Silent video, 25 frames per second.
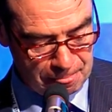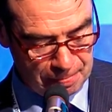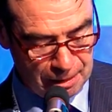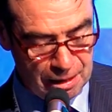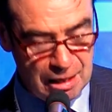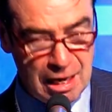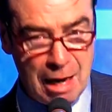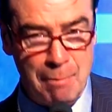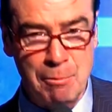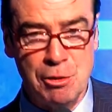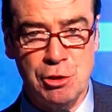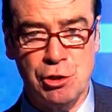
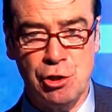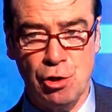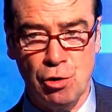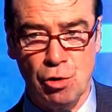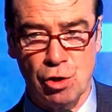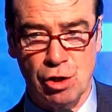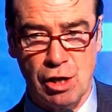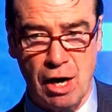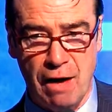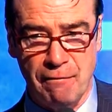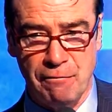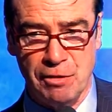A mature
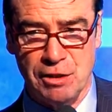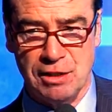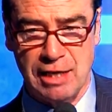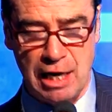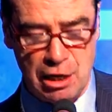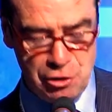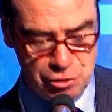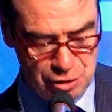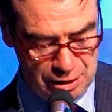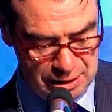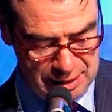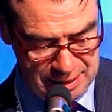
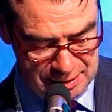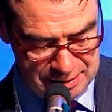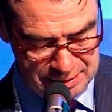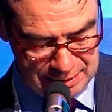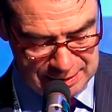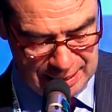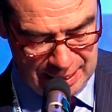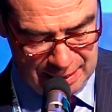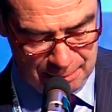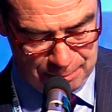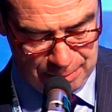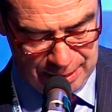conversation needs to
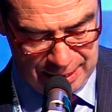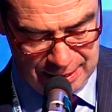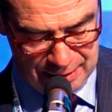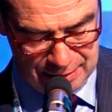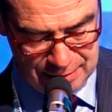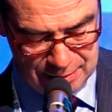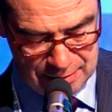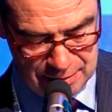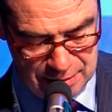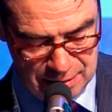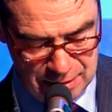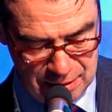take
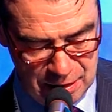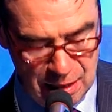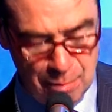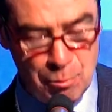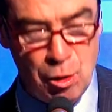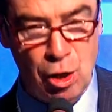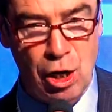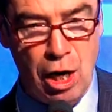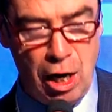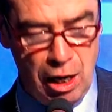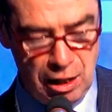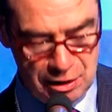place
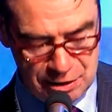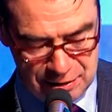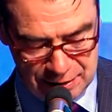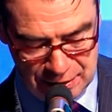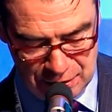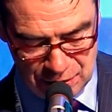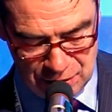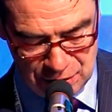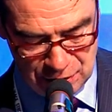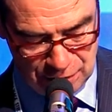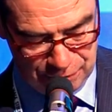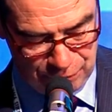among all
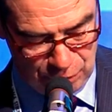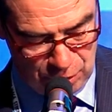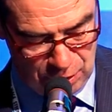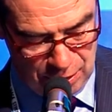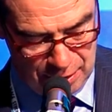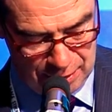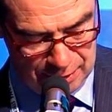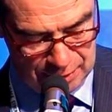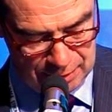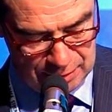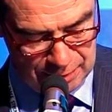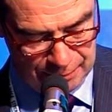citizens of
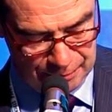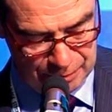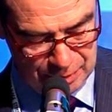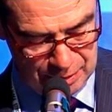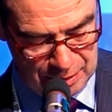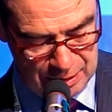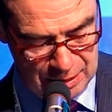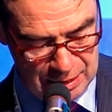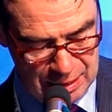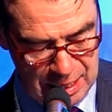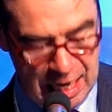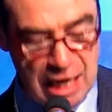Ireland
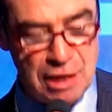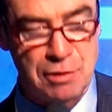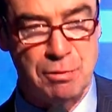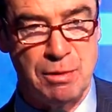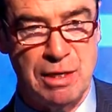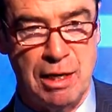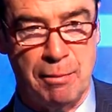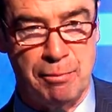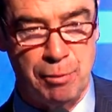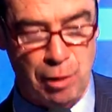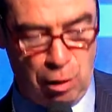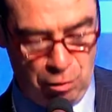as we
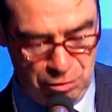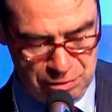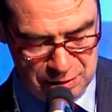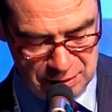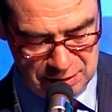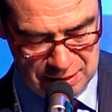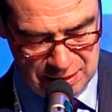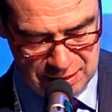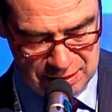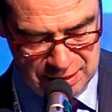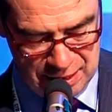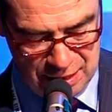approach the
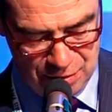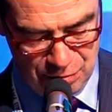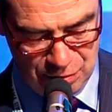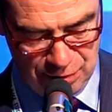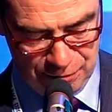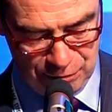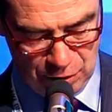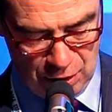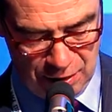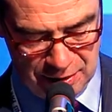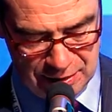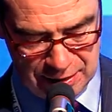centenary of
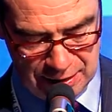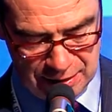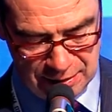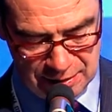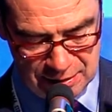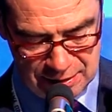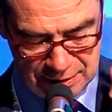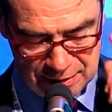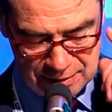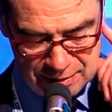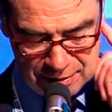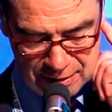
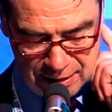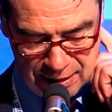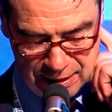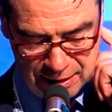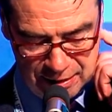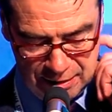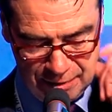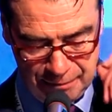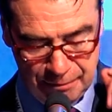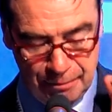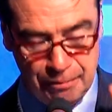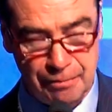
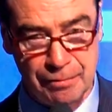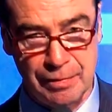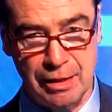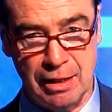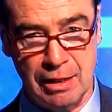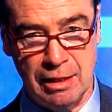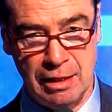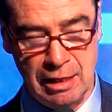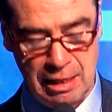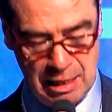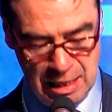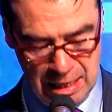1916
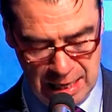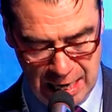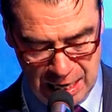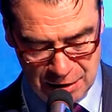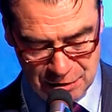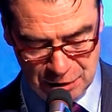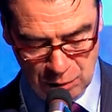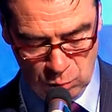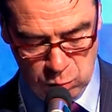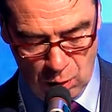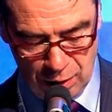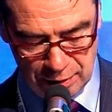as
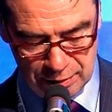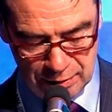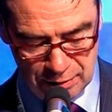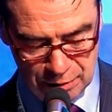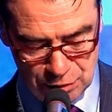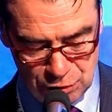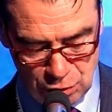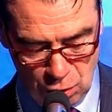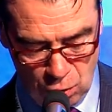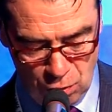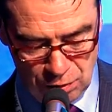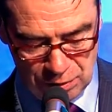to what
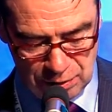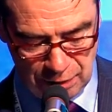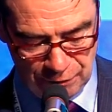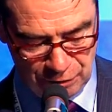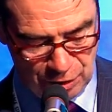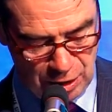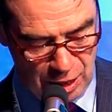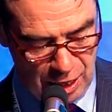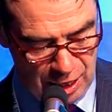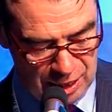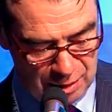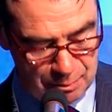sort of
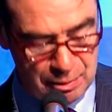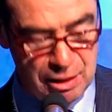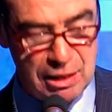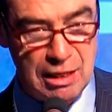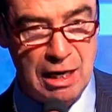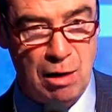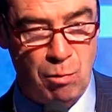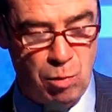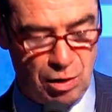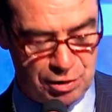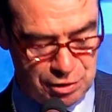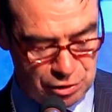economy
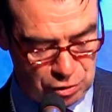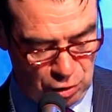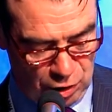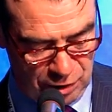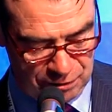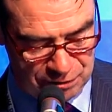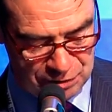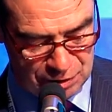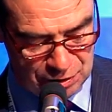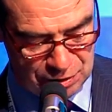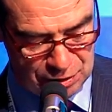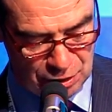and what sort of
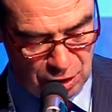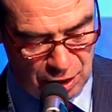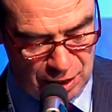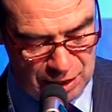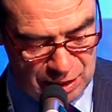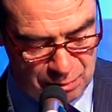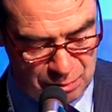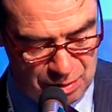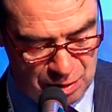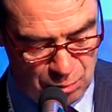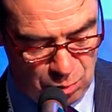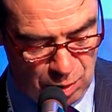society
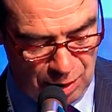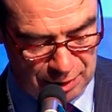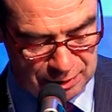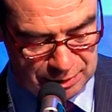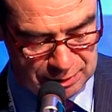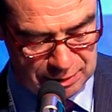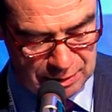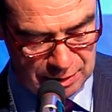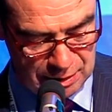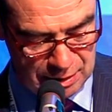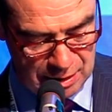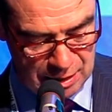we
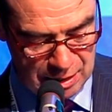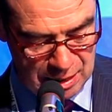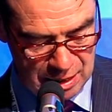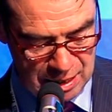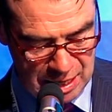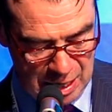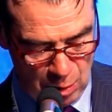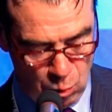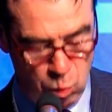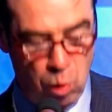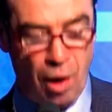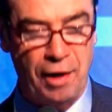want
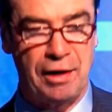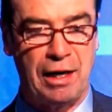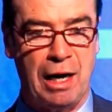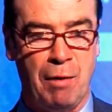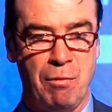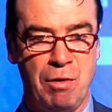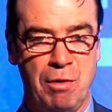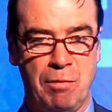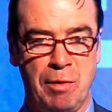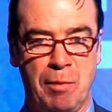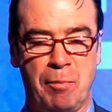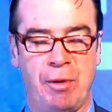and what are
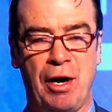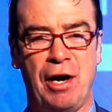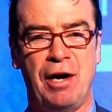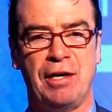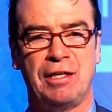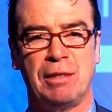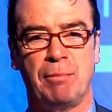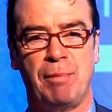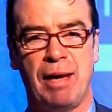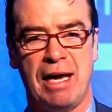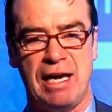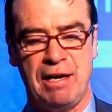we prepared
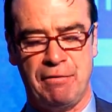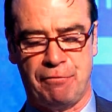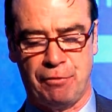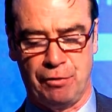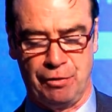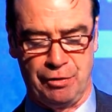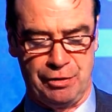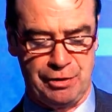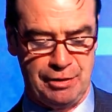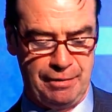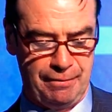to pay for it.